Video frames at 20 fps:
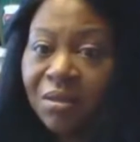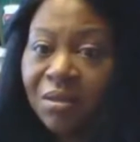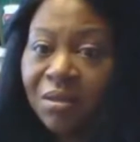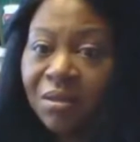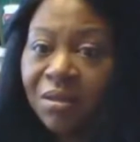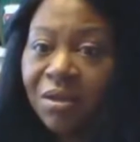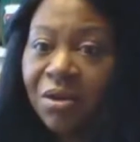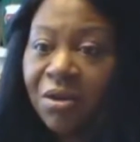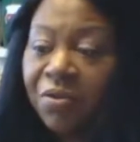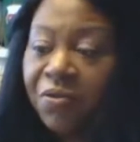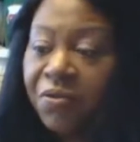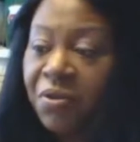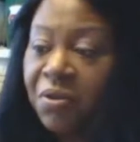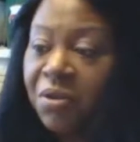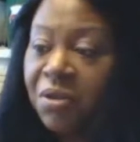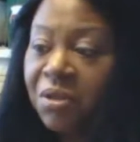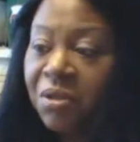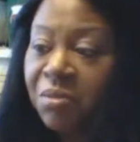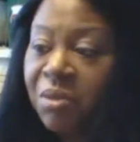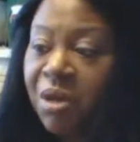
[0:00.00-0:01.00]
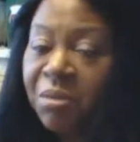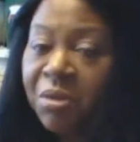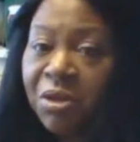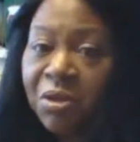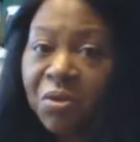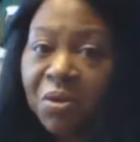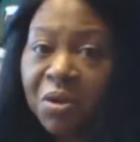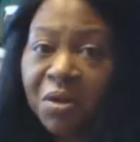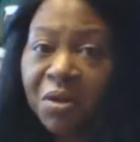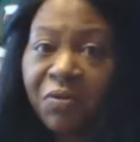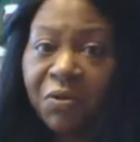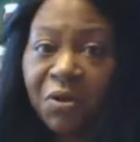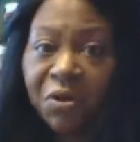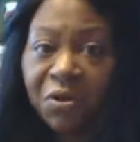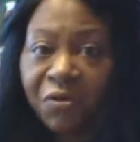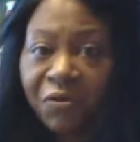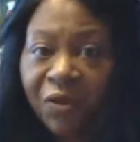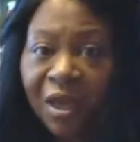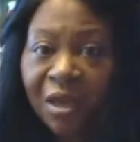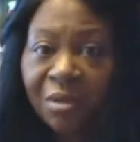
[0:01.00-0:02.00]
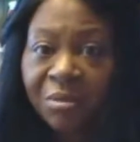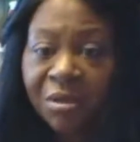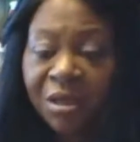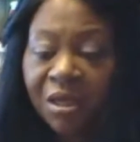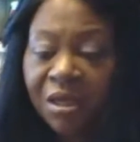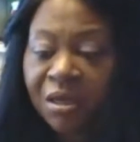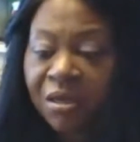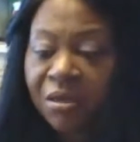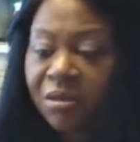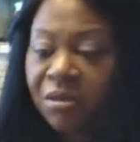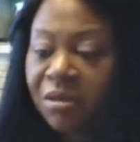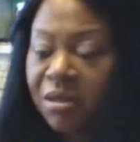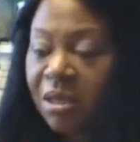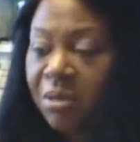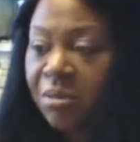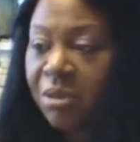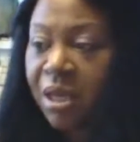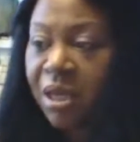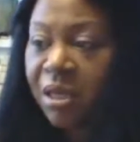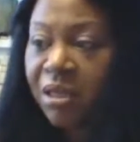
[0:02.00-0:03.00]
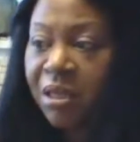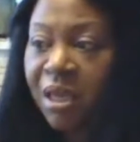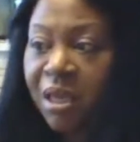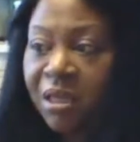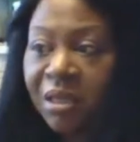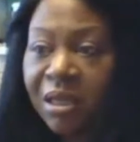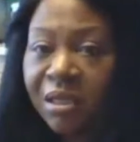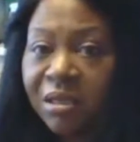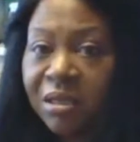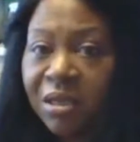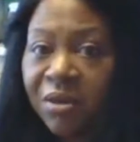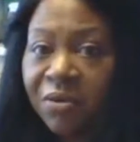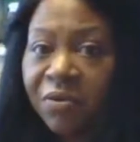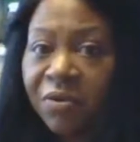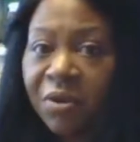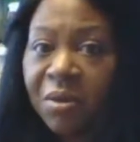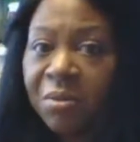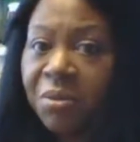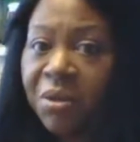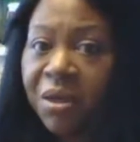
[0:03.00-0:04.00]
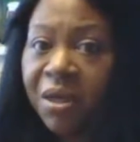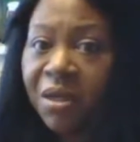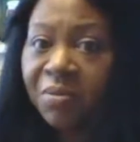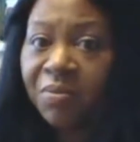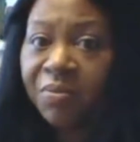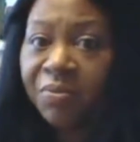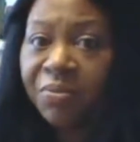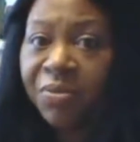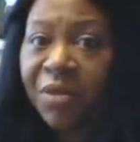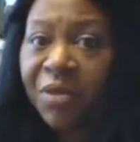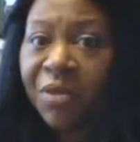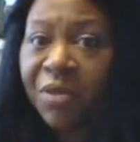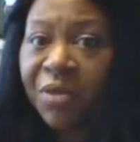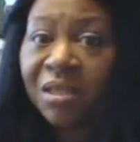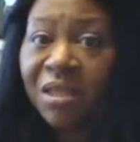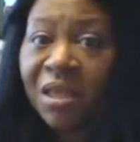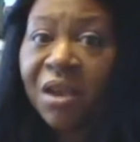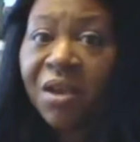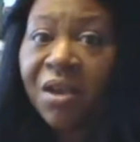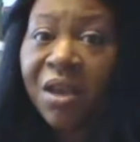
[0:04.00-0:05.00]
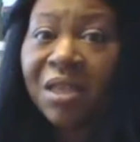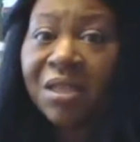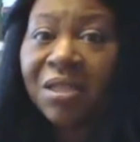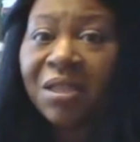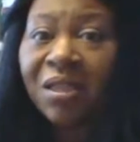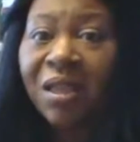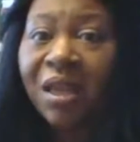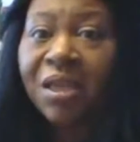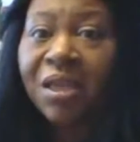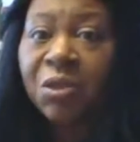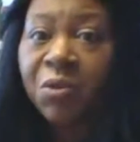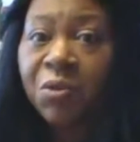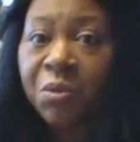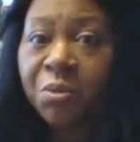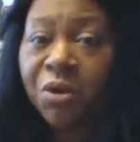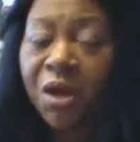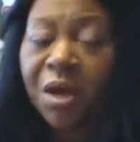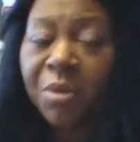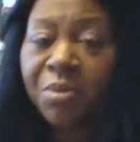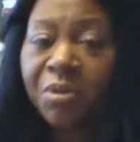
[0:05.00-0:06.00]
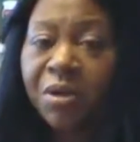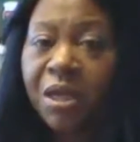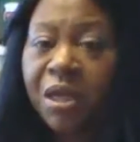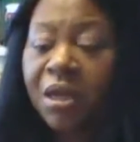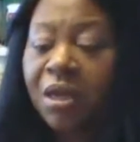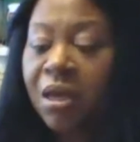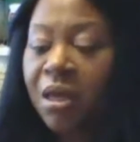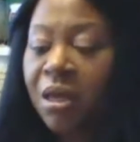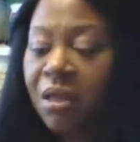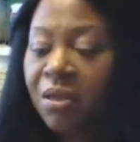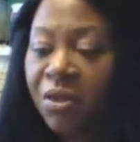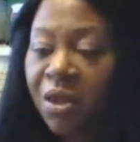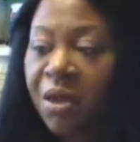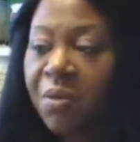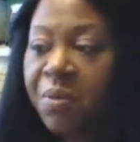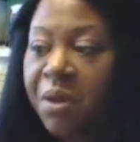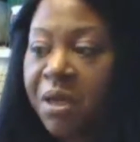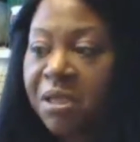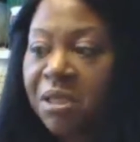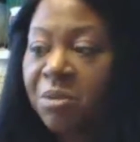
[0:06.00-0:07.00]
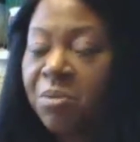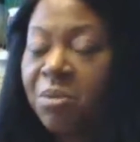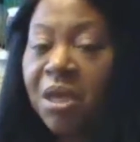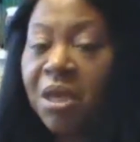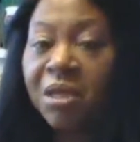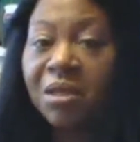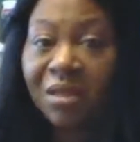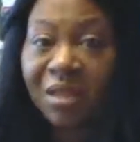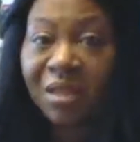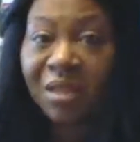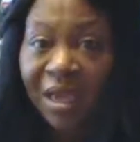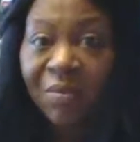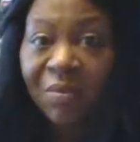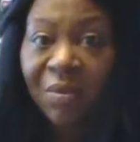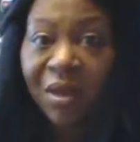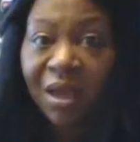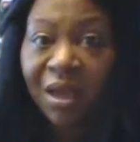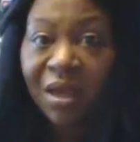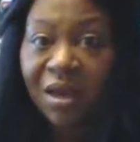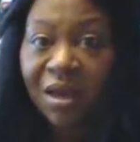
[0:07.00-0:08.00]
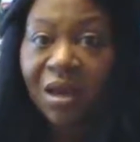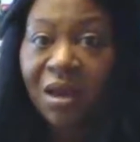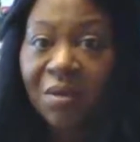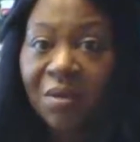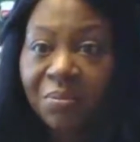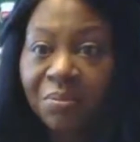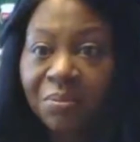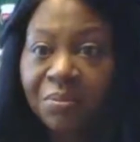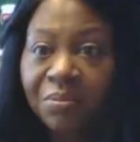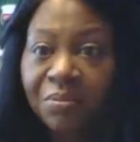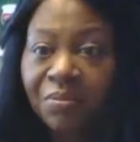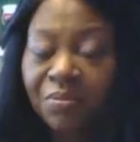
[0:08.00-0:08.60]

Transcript: You know, if you just maybe doing it for your family or something like that, that's different. But that's their intellectual property, their recipe that they made up.